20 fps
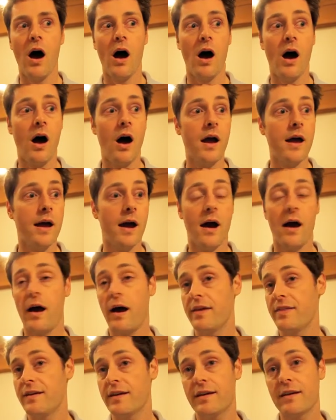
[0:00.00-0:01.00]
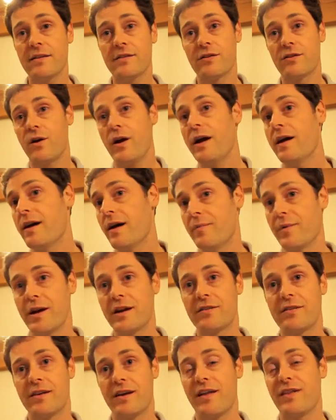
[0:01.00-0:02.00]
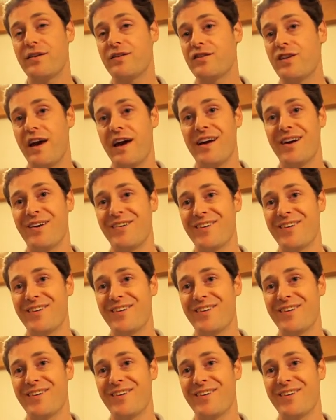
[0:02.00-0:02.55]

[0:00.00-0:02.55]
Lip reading: I think it's great. I mean, it's another channel,